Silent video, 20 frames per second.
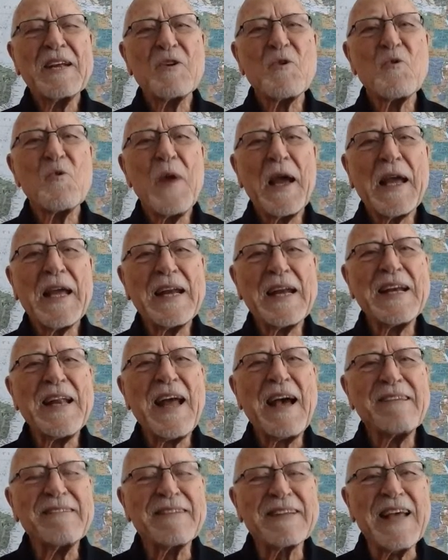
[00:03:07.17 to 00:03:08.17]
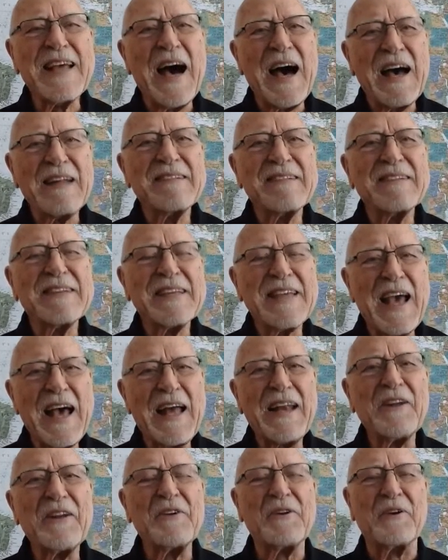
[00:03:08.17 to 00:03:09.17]
to recognize God's
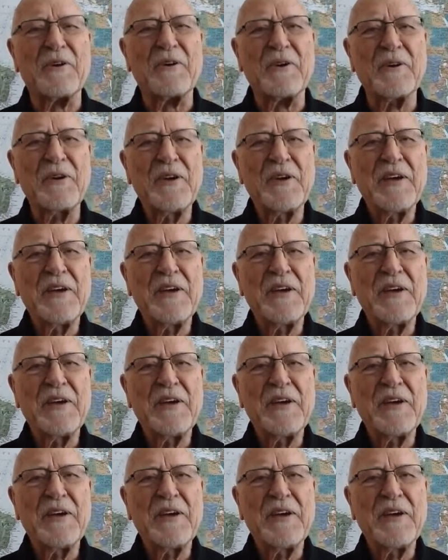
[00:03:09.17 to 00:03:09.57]
calendar.